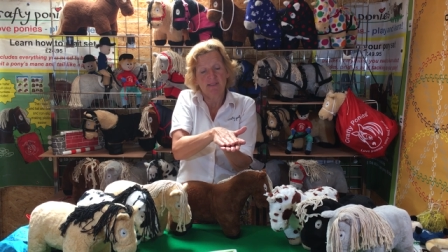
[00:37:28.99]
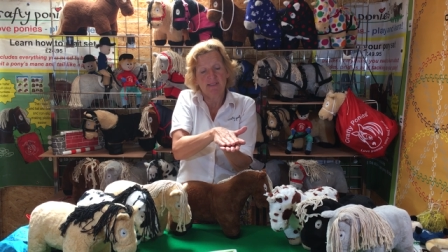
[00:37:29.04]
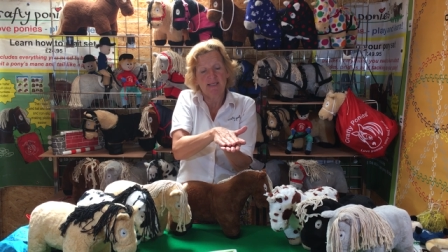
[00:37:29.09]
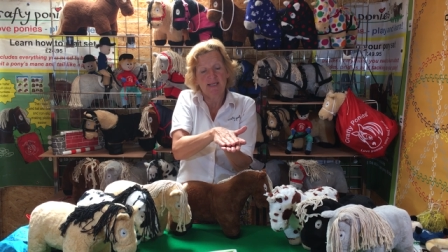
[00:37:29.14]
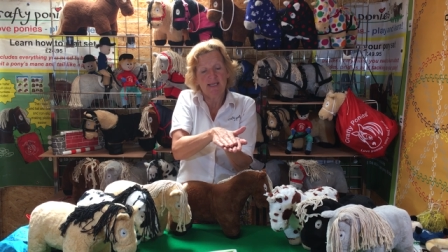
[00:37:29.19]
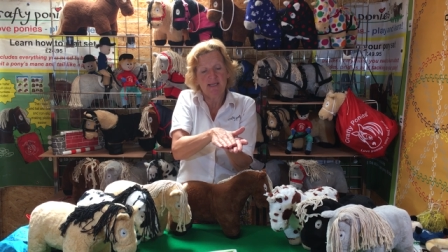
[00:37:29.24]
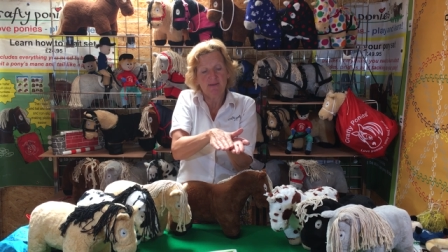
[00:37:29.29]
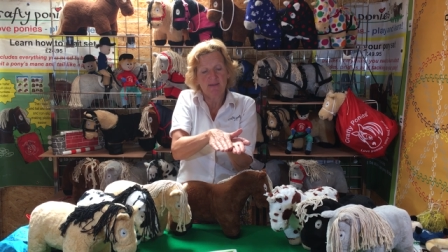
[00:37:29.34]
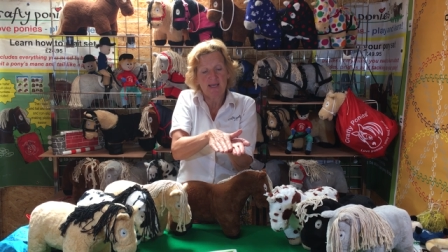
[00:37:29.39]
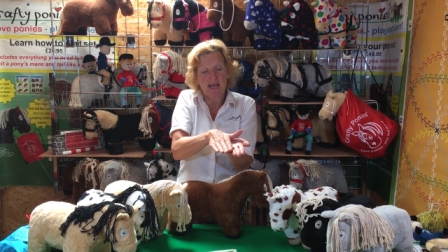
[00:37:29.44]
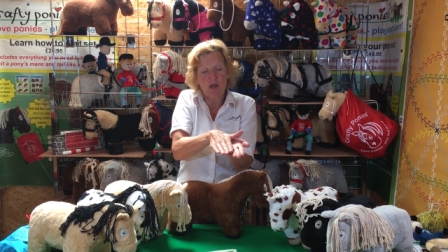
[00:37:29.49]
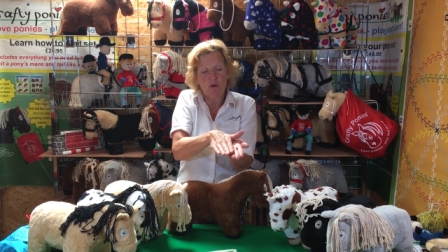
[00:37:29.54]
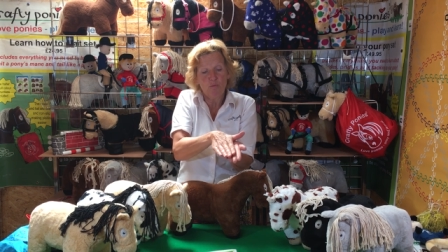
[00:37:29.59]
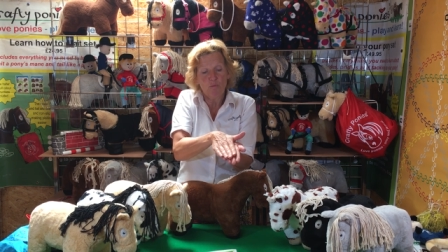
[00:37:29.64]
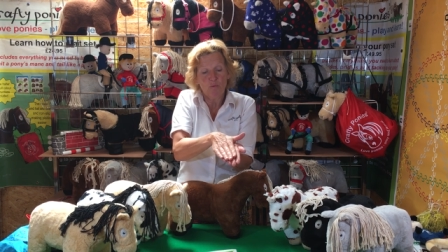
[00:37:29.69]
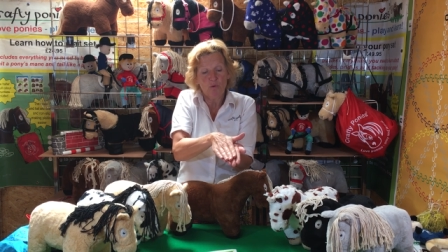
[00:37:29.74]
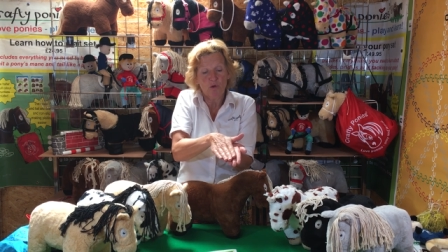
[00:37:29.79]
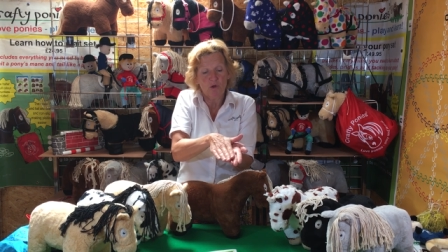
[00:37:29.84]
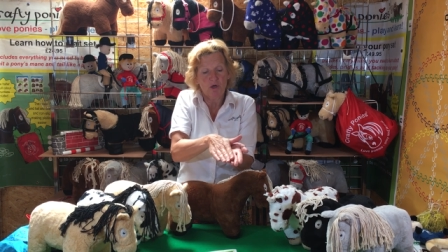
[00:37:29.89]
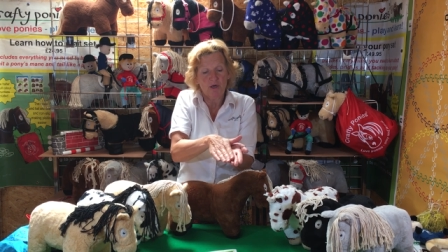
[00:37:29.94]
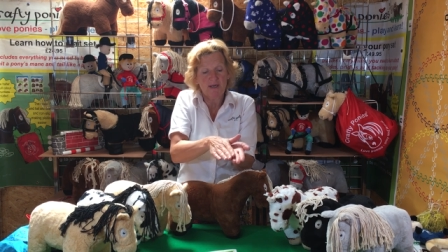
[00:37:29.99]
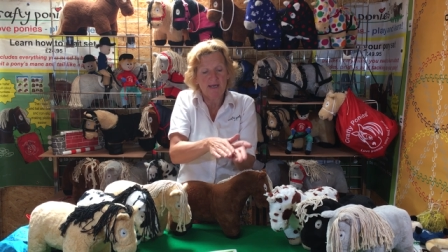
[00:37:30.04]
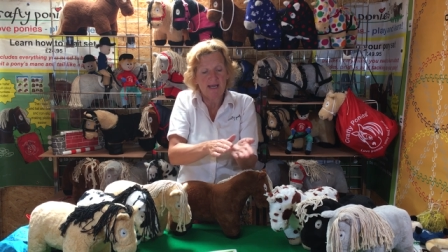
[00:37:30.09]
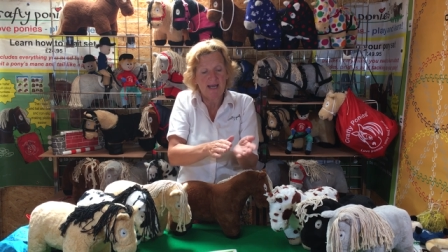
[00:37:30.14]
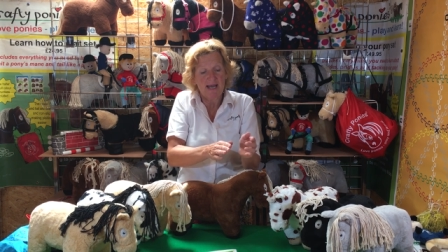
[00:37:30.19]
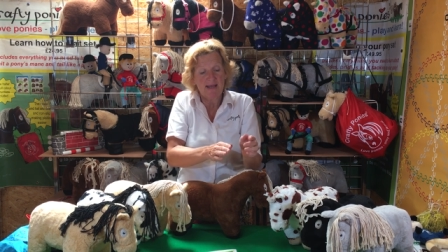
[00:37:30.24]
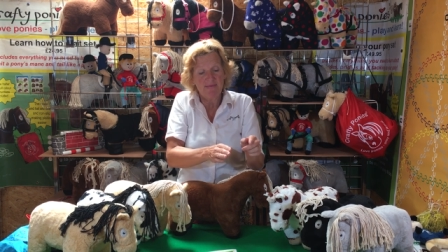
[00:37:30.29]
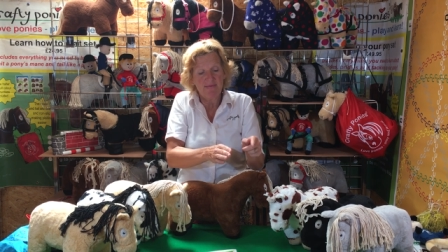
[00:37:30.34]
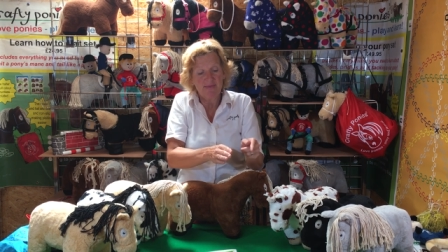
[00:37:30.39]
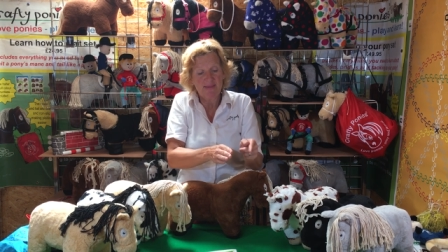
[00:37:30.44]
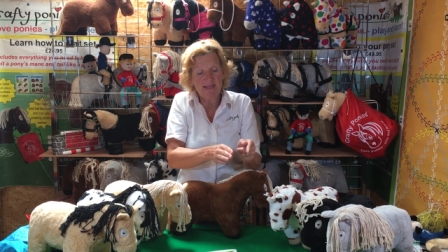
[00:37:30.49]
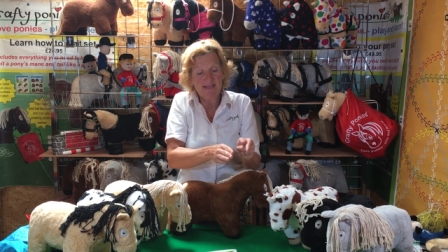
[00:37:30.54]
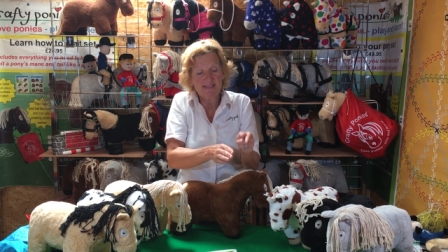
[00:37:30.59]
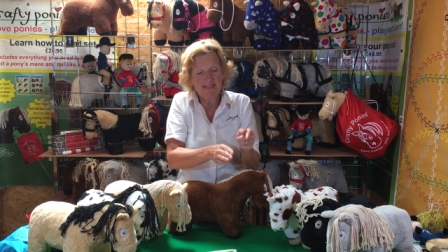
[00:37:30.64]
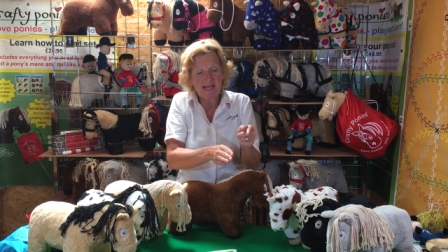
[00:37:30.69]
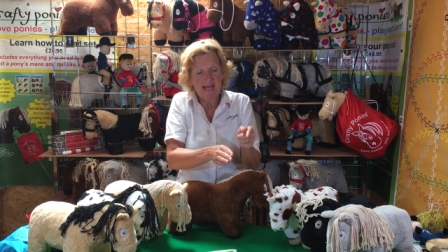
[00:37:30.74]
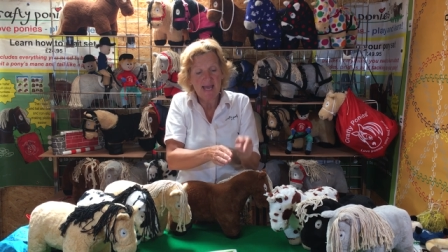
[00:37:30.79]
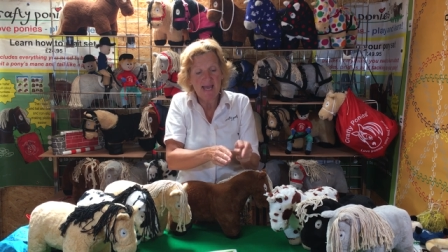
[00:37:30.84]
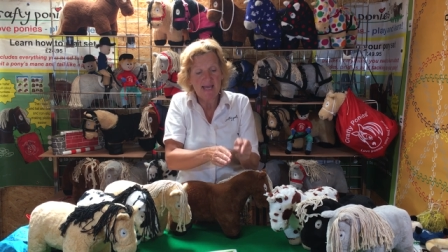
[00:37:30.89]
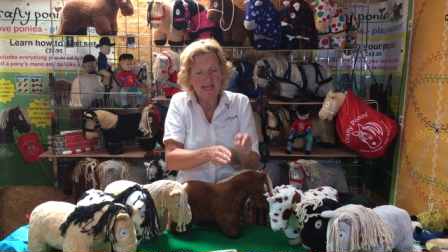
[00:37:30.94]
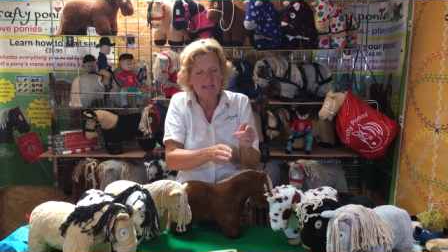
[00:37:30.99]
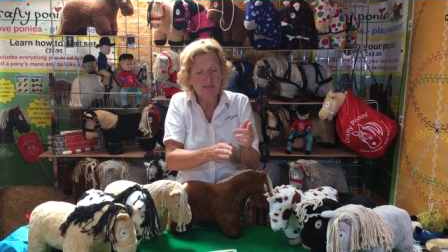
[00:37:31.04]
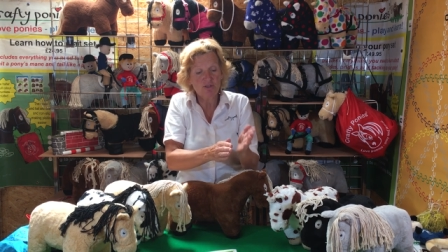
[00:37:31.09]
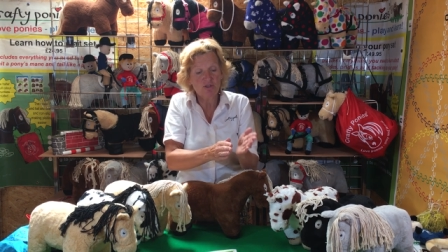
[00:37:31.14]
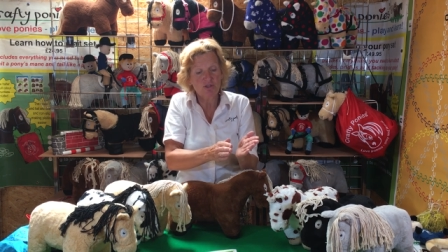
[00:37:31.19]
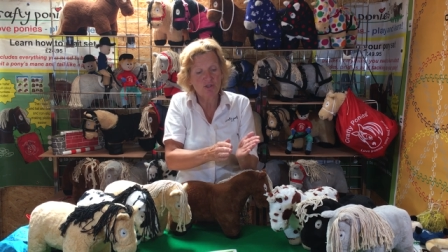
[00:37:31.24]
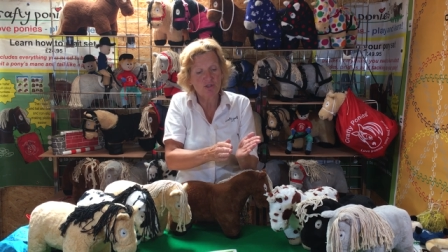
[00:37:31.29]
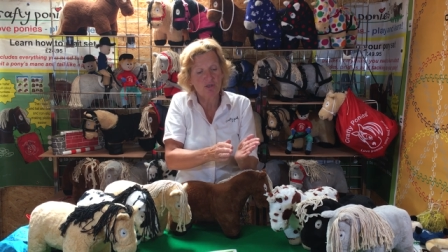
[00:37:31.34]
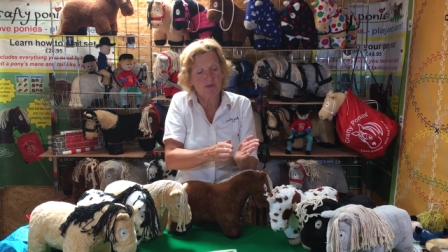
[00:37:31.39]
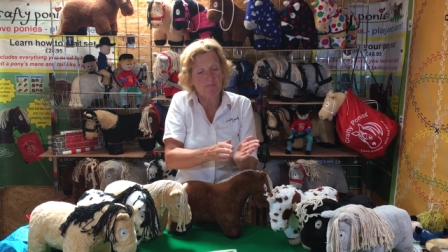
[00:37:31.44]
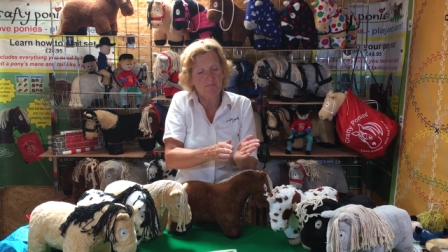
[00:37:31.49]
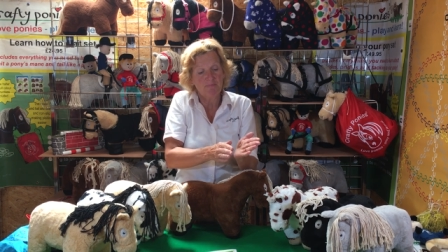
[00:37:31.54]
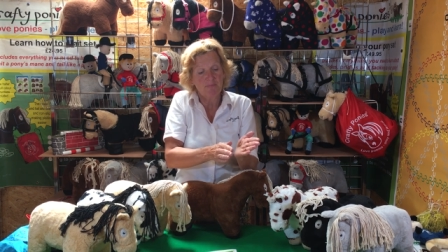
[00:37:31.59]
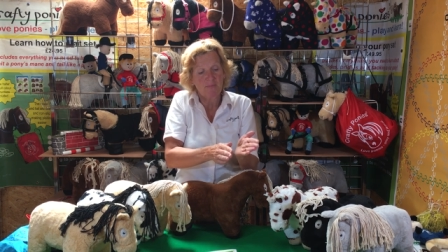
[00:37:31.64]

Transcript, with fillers: teeth get worn and this edge,